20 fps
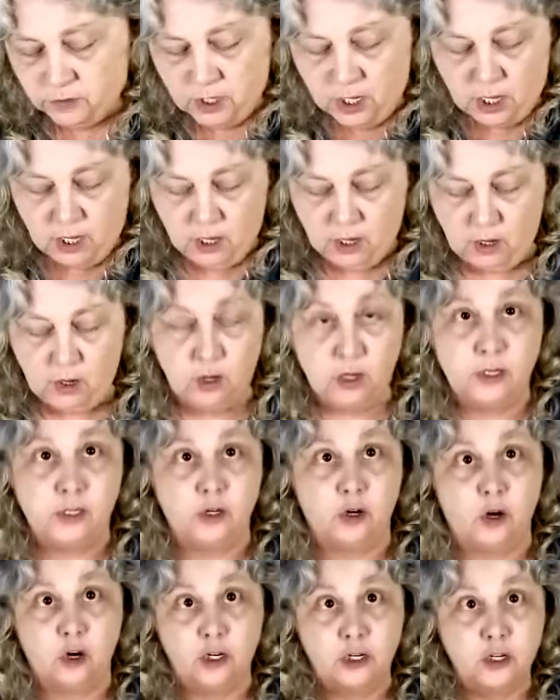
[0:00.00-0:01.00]
on
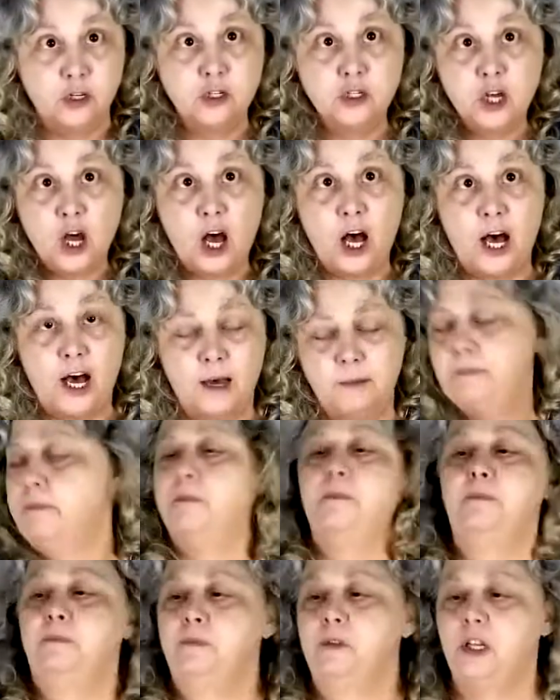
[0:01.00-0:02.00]
your top,
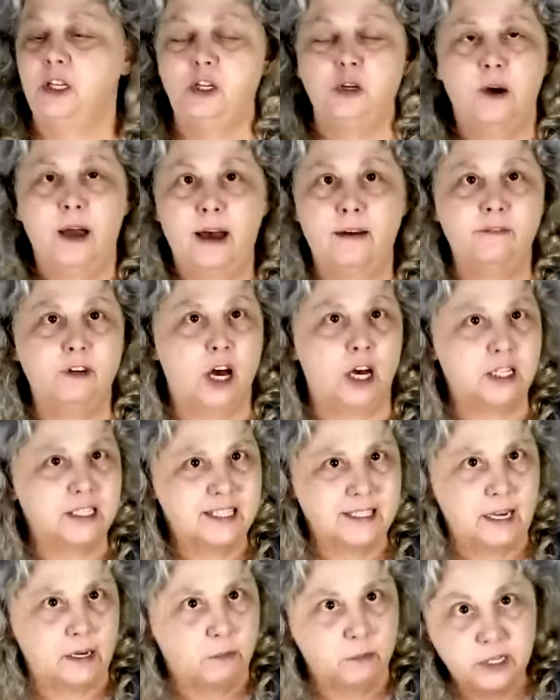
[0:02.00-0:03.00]
and you have not
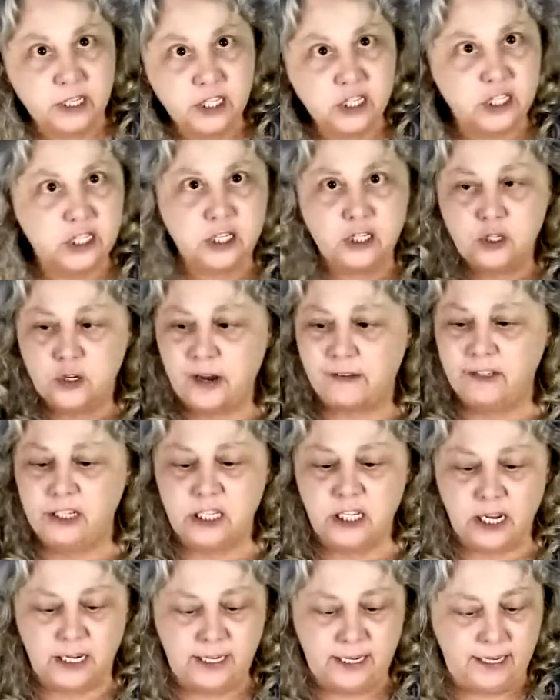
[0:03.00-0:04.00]
sandwiched it, you haven't done
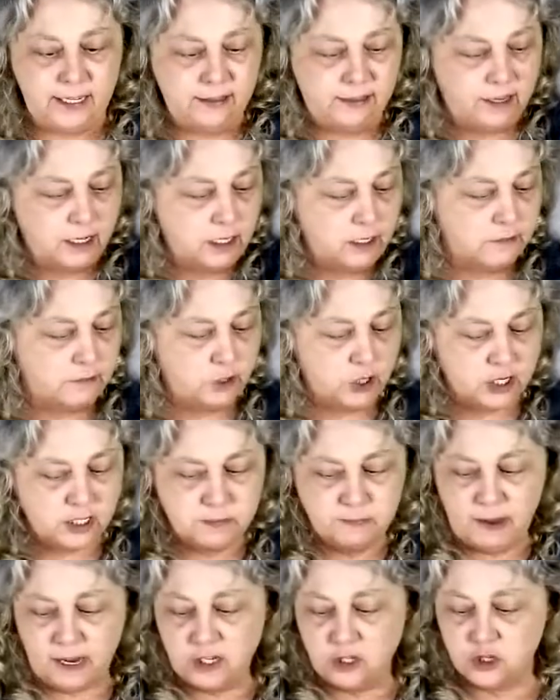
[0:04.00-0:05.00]
anything, you've just made
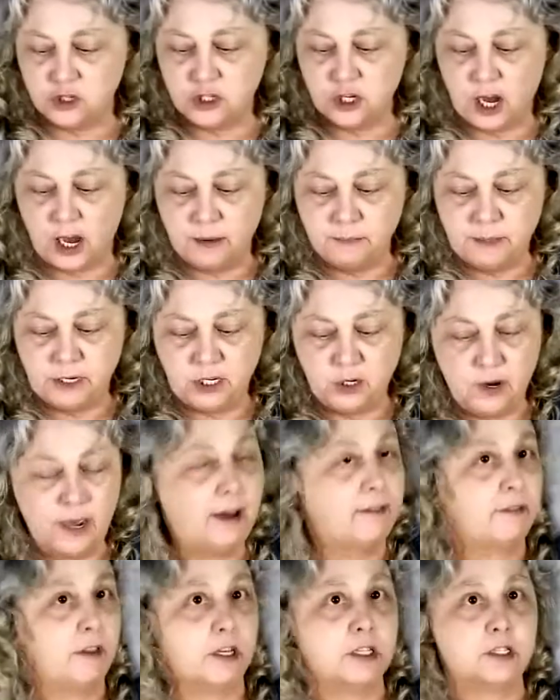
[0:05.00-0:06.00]
your top and you have
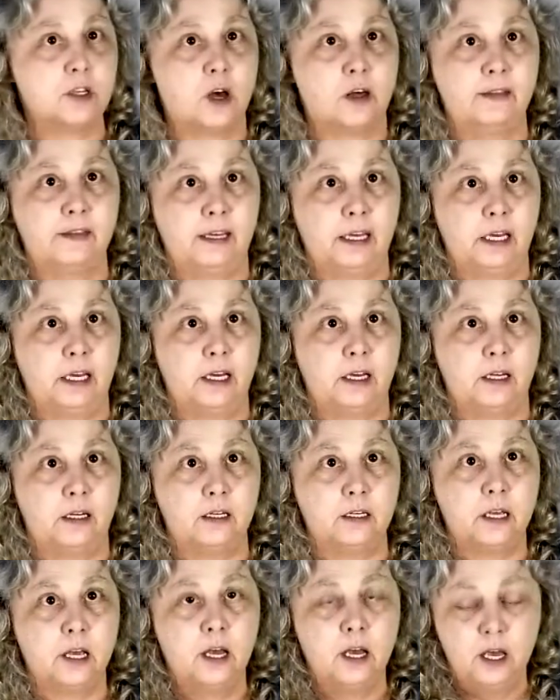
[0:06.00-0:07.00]
this on the end.
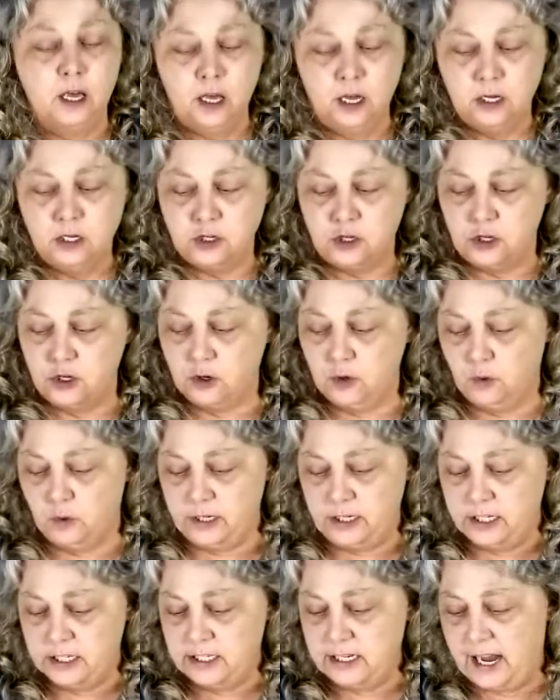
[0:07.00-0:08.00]
So you're going to
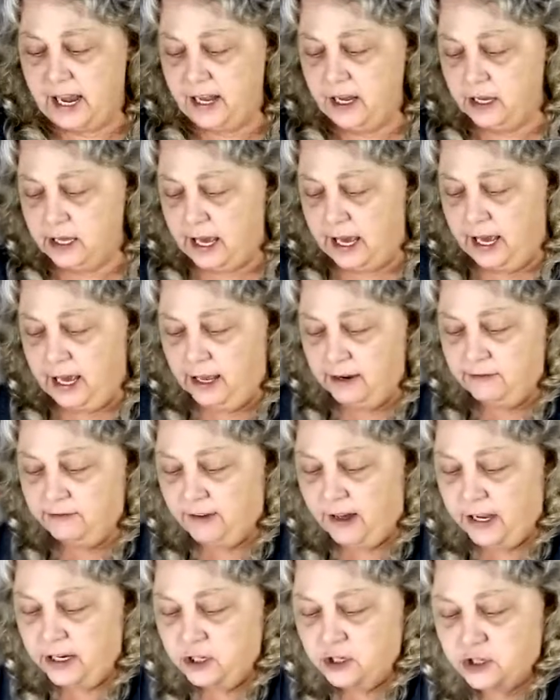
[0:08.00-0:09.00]
take and find
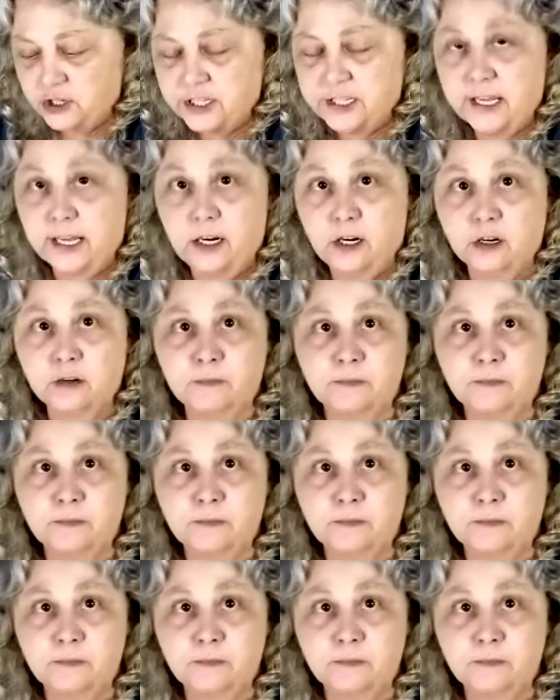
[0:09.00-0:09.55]
your center,